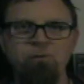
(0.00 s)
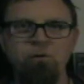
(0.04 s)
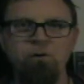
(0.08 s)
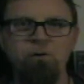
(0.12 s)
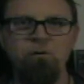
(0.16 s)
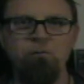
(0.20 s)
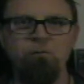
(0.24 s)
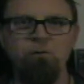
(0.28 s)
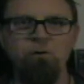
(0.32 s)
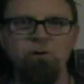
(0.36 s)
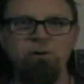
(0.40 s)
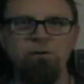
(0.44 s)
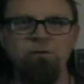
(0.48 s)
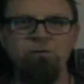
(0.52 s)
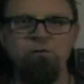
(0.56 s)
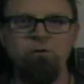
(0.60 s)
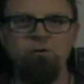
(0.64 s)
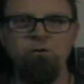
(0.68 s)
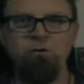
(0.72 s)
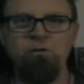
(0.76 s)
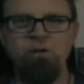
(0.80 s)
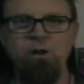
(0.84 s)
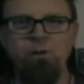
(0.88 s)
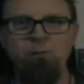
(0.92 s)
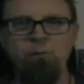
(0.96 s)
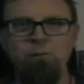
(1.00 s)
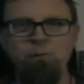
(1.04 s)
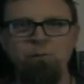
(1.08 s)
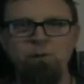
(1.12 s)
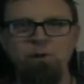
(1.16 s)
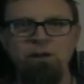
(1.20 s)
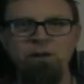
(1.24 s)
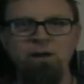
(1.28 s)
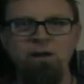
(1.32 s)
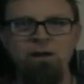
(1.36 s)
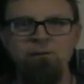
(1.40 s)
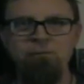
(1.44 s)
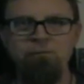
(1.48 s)
for a really short time of
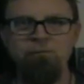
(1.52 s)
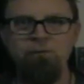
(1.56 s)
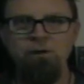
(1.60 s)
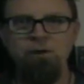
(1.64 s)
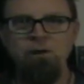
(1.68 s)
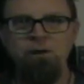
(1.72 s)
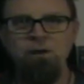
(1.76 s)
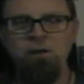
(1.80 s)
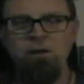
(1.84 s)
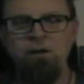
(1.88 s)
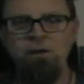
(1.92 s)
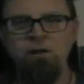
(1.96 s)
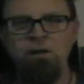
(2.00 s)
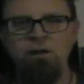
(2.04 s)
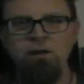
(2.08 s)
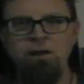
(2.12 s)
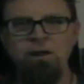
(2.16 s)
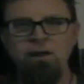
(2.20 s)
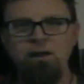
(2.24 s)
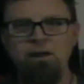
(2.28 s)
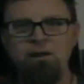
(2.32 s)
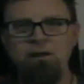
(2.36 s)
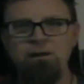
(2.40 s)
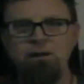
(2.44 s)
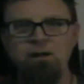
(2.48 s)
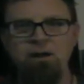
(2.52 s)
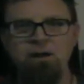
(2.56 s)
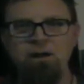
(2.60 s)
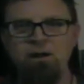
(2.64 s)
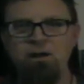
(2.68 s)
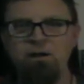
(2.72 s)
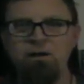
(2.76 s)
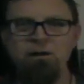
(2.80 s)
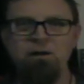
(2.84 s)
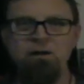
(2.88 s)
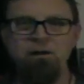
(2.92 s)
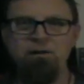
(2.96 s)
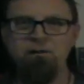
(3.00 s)
my life, and
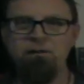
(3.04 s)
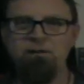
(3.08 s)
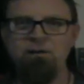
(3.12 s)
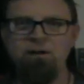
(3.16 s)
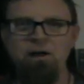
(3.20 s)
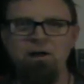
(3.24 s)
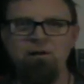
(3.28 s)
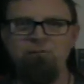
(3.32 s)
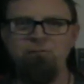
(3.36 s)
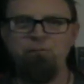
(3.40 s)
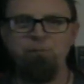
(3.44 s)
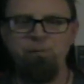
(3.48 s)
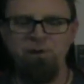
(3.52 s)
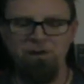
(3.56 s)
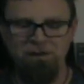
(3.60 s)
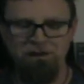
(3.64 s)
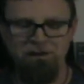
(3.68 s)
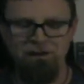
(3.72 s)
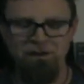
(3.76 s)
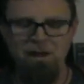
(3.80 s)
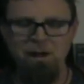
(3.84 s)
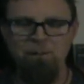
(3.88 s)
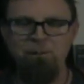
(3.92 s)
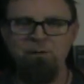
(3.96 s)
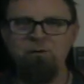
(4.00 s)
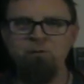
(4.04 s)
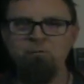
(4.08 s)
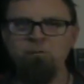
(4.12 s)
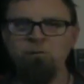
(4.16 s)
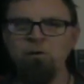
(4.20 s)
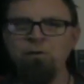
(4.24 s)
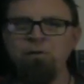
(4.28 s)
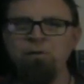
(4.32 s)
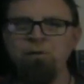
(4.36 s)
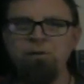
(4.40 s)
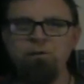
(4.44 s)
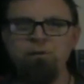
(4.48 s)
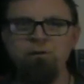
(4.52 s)
uh, I've been enamored
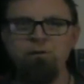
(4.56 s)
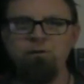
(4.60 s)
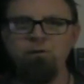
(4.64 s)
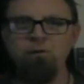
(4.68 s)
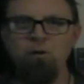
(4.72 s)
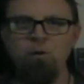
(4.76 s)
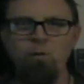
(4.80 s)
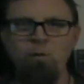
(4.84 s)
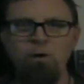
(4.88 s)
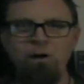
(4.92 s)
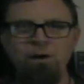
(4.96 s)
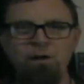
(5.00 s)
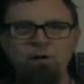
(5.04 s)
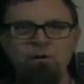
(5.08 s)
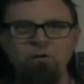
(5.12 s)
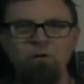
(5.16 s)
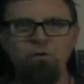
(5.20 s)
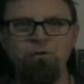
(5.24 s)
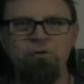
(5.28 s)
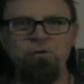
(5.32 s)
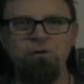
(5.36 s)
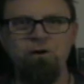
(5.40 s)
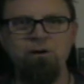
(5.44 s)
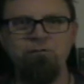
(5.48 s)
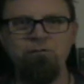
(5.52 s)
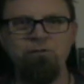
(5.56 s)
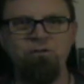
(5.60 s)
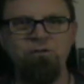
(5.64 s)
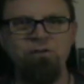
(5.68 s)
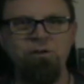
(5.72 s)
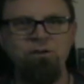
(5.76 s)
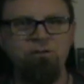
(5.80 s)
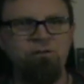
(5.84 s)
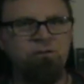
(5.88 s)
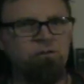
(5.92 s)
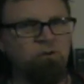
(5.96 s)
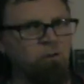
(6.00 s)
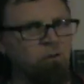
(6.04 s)
with Hawaiian culture ever
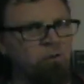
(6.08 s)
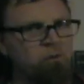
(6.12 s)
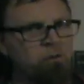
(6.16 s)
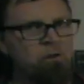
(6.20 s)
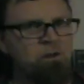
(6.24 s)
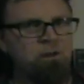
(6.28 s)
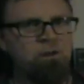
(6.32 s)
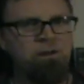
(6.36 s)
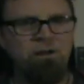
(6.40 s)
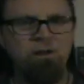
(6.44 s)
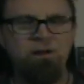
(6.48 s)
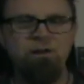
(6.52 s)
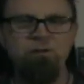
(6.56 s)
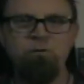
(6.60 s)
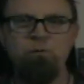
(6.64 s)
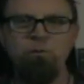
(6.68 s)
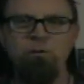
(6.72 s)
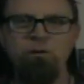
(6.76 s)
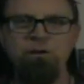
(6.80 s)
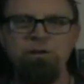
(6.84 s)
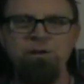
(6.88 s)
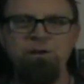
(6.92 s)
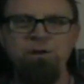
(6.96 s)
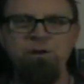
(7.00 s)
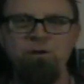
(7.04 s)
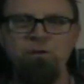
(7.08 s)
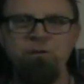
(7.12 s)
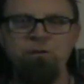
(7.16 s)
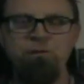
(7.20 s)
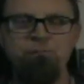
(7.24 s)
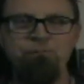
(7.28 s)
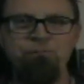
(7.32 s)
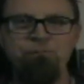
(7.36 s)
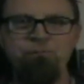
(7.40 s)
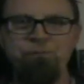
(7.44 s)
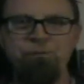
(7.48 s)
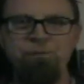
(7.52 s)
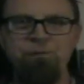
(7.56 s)
since. So it's really
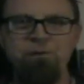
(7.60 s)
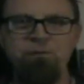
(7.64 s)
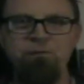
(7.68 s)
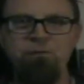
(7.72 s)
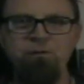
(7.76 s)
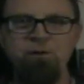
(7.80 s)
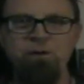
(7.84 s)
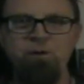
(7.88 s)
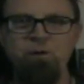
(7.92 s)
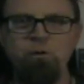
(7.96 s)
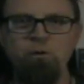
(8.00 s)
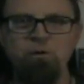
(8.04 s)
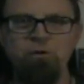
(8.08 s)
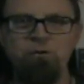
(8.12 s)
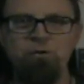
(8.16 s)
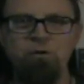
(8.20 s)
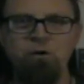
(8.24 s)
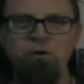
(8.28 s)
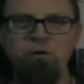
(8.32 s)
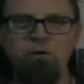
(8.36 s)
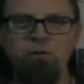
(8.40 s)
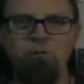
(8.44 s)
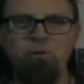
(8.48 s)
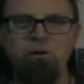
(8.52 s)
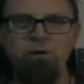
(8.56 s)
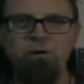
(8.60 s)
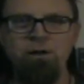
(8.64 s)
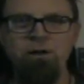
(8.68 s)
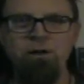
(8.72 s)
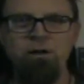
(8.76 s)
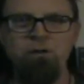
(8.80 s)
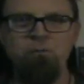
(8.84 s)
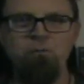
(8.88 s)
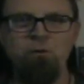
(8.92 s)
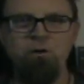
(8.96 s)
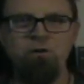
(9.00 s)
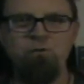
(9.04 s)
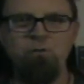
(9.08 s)
cute, really cool show, one I
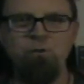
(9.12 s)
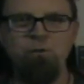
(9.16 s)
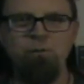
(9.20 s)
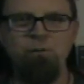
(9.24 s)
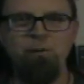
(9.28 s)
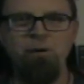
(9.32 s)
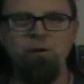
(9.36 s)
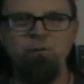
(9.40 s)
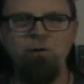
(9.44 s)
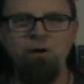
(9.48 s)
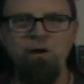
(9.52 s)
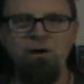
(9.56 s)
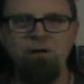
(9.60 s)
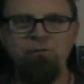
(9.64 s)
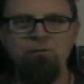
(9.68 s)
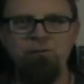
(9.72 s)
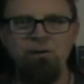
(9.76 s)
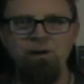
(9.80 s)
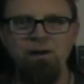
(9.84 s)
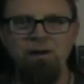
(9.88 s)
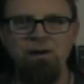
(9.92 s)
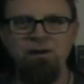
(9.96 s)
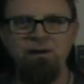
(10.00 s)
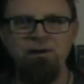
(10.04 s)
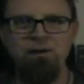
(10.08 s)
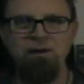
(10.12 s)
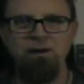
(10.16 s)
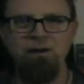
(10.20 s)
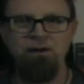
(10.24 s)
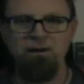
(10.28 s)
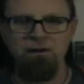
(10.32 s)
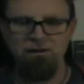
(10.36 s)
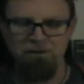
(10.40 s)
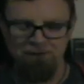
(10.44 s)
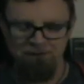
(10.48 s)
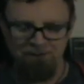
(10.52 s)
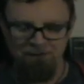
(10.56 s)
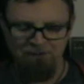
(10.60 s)
can watch with my wife and
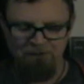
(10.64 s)
uh,